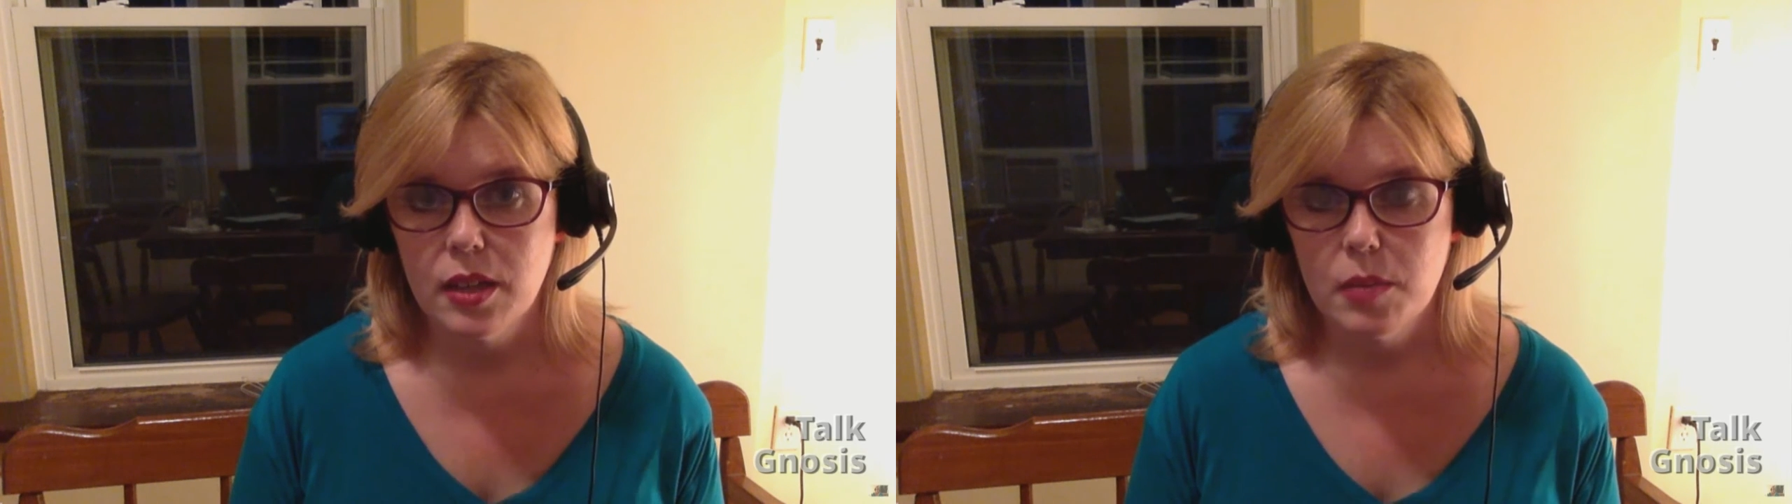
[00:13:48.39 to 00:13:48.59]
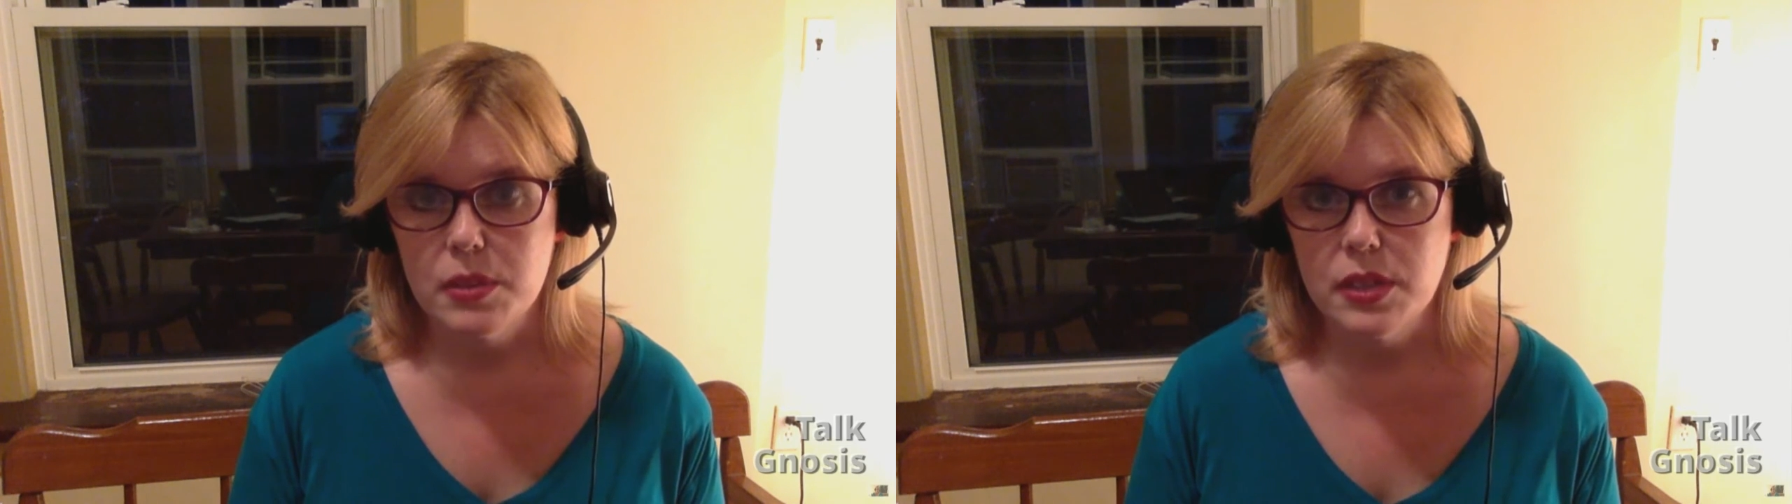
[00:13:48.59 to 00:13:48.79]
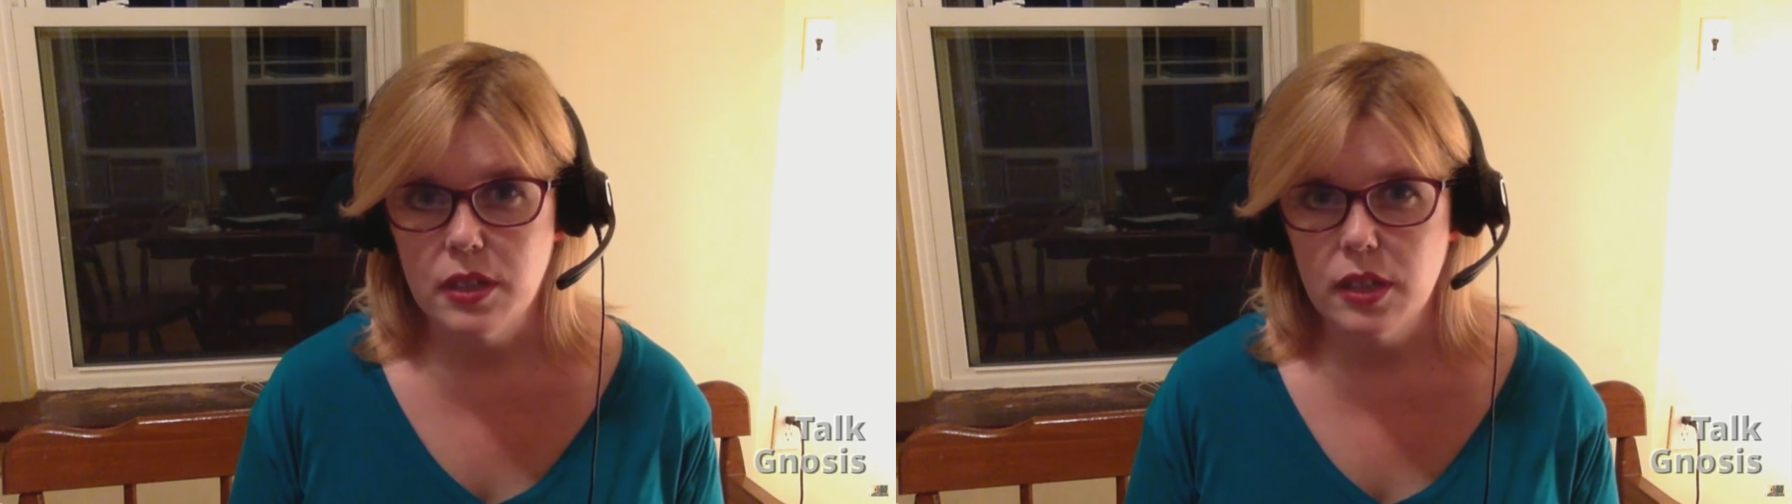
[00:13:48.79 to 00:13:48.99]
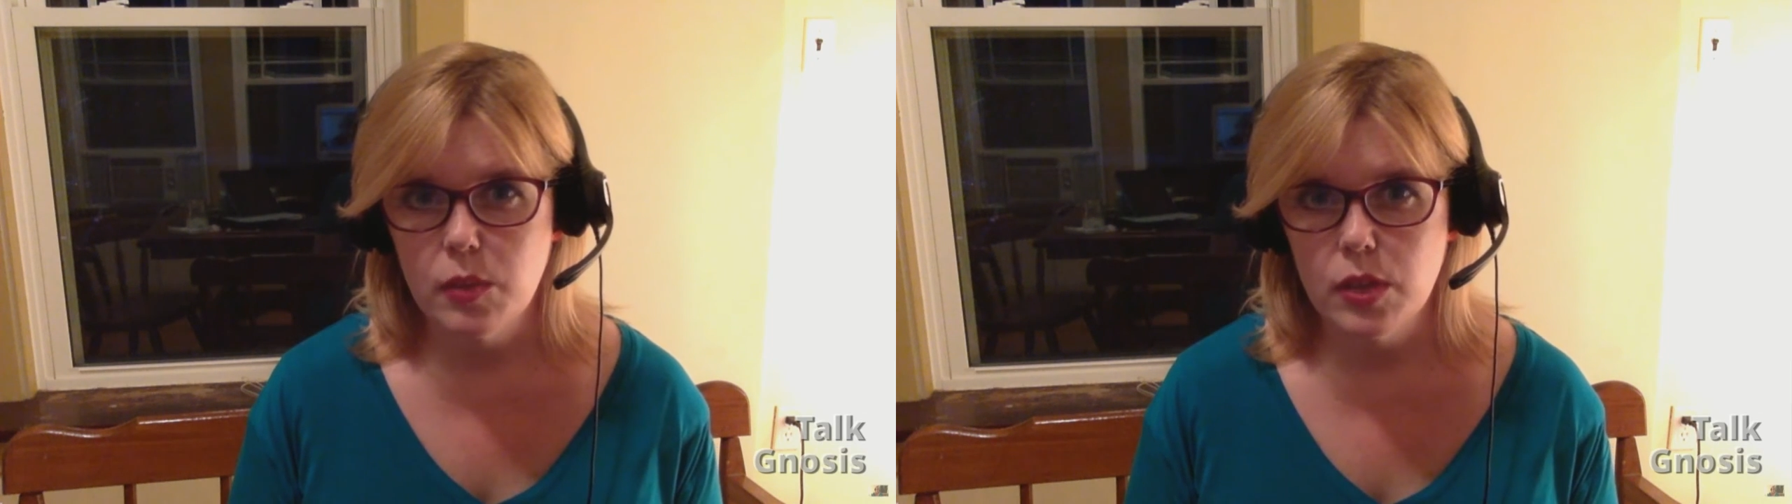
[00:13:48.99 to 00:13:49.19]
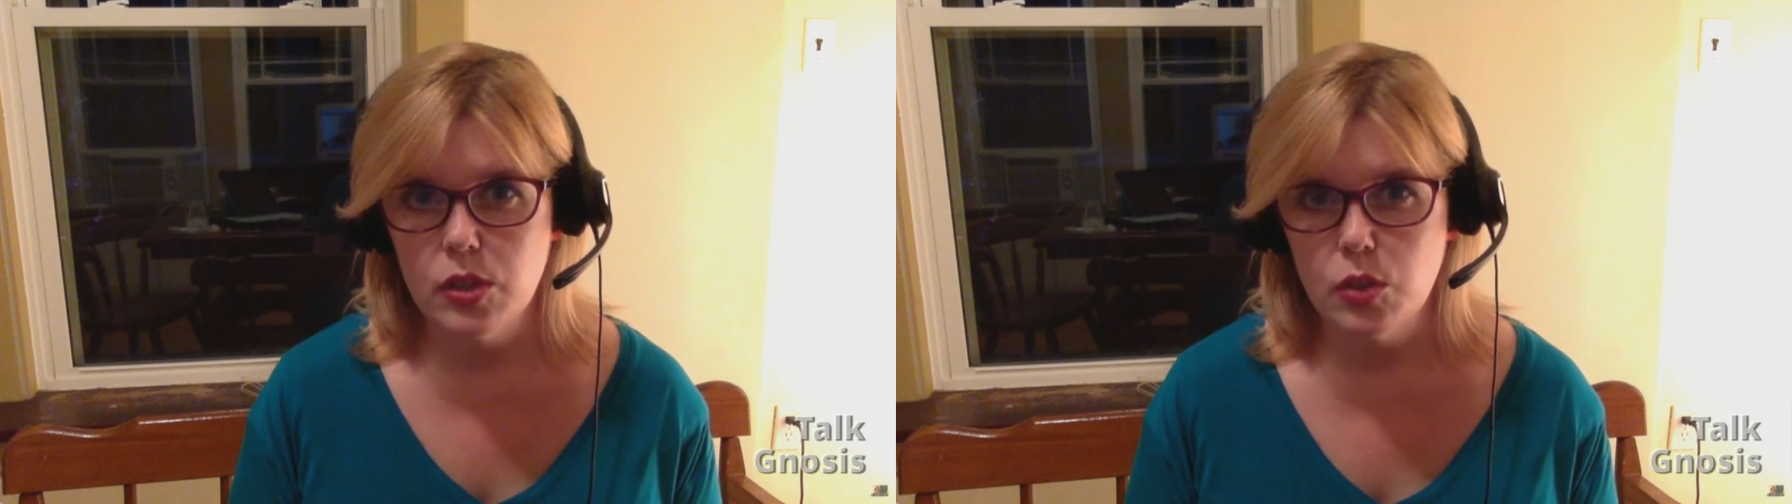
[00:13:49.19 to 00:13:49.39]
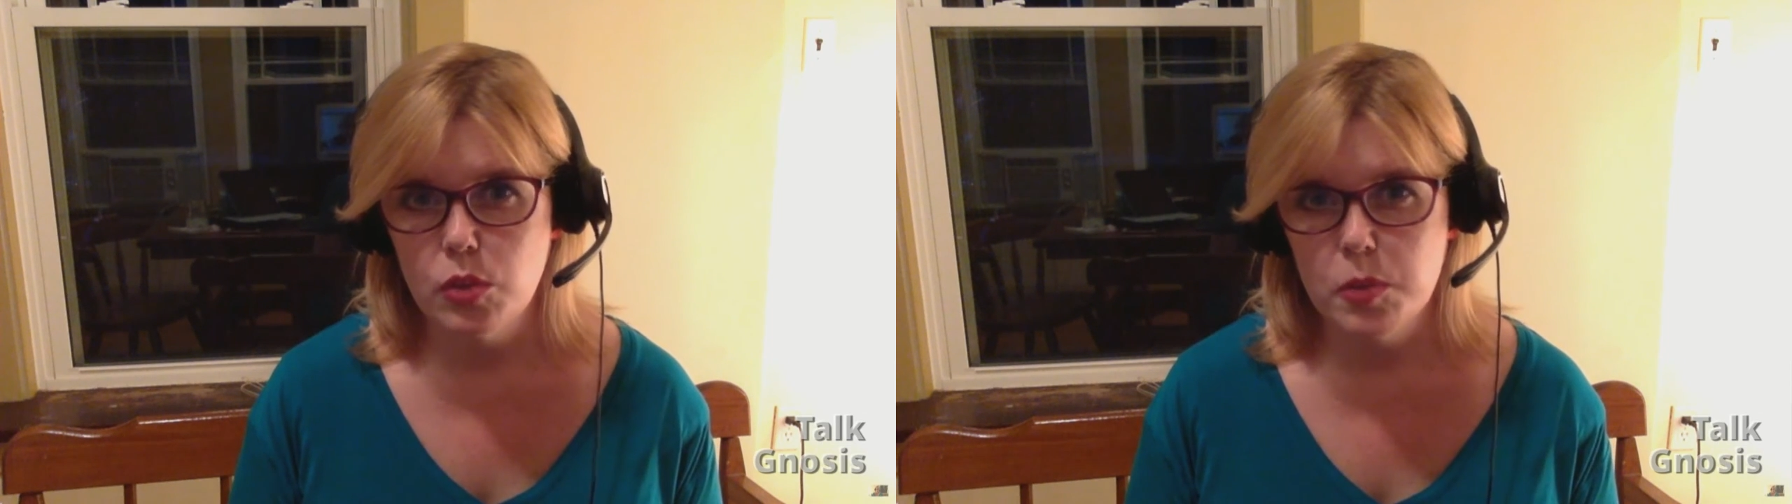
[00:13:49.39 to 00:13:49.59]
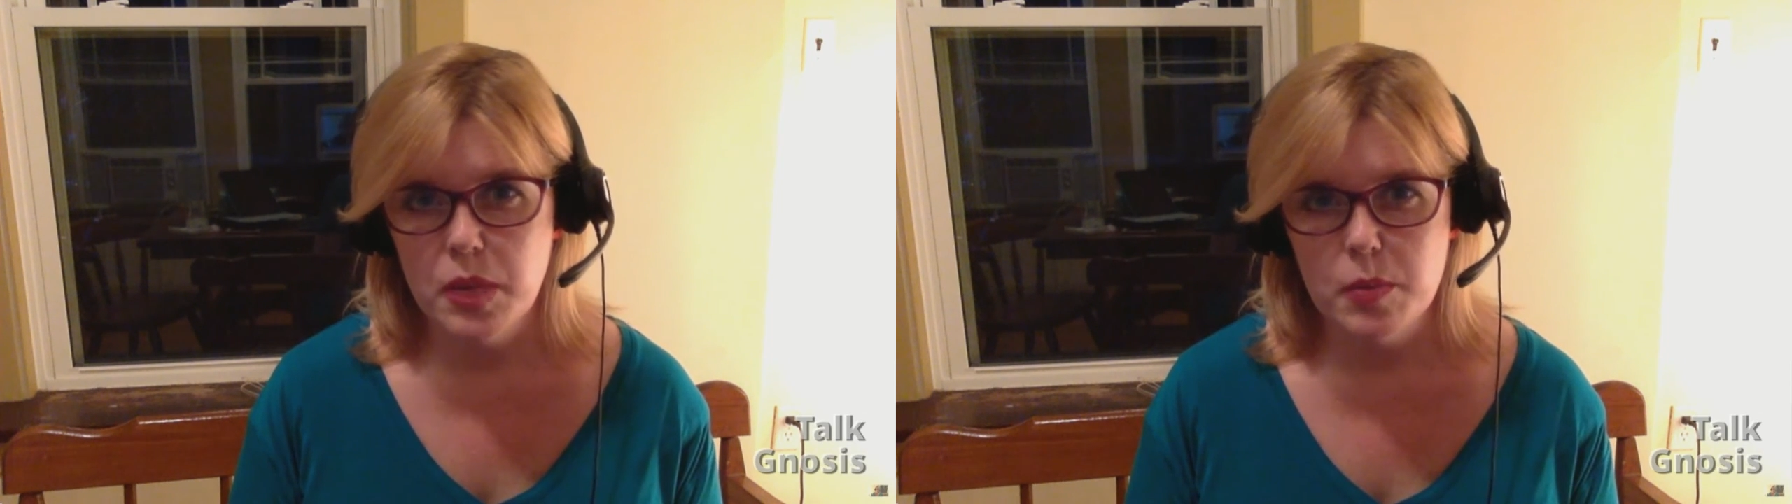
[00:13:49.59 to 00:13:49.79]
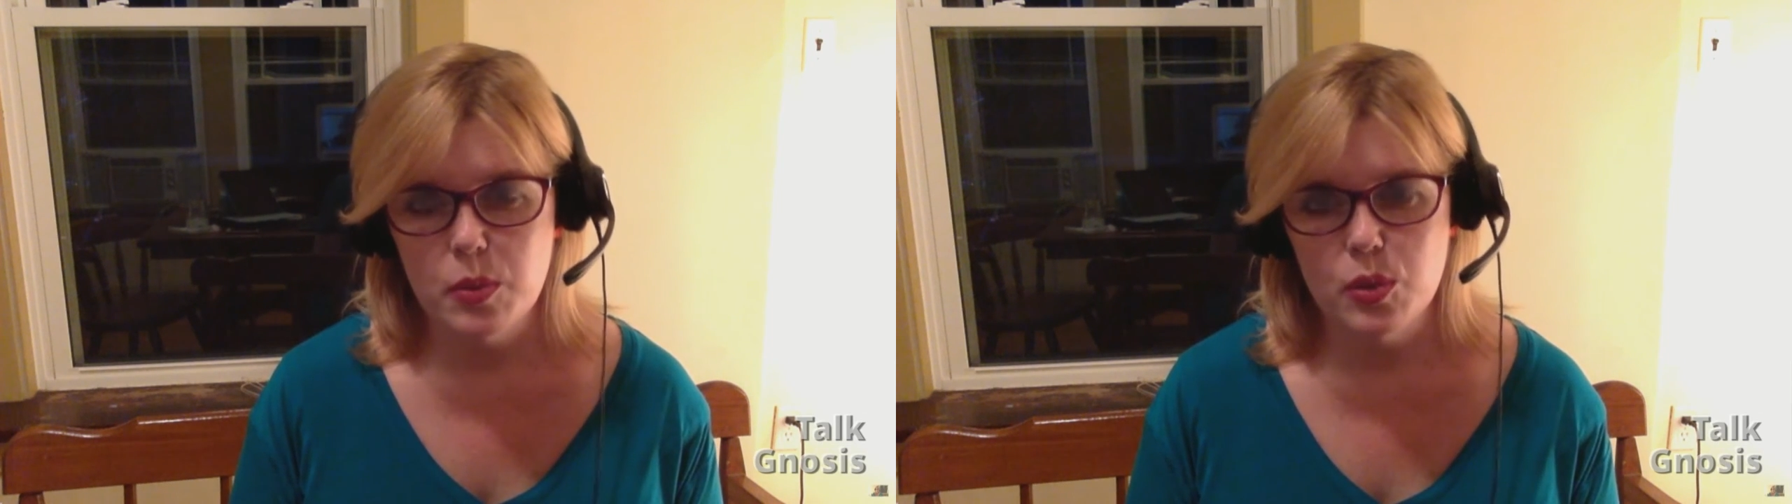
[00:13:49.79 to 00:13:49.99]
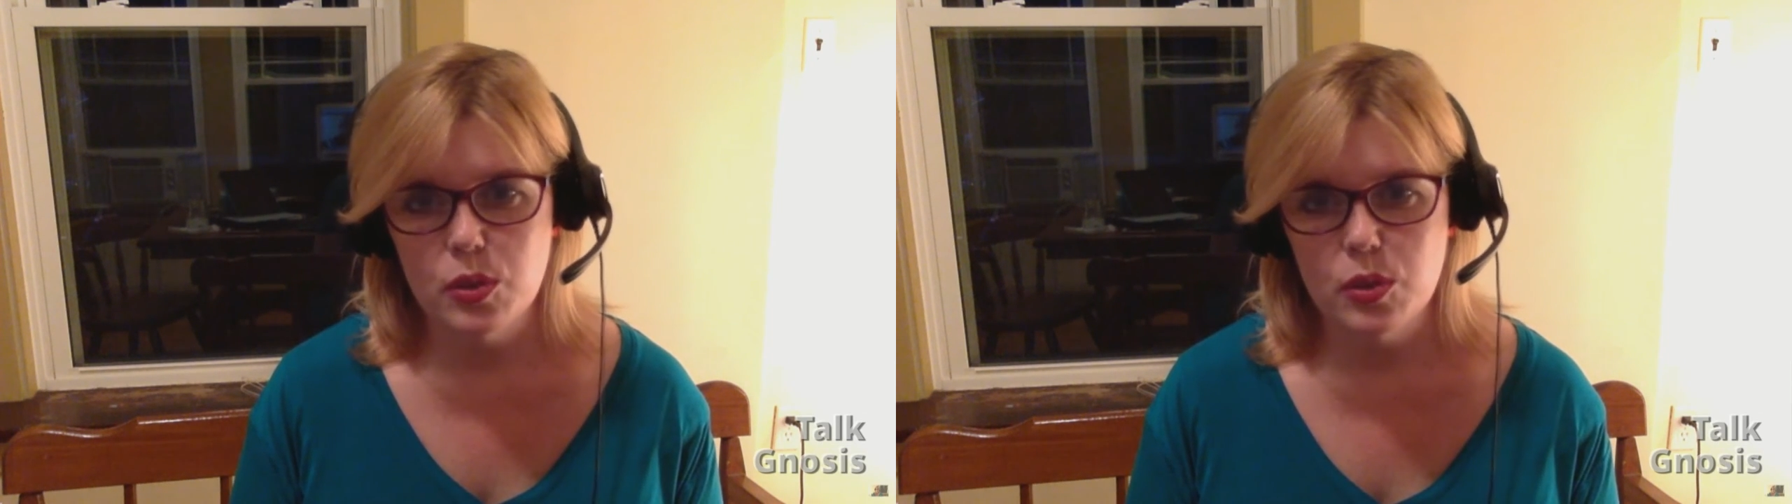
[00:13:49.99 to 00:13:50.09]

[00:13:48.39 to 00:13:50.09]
particularly when you're with people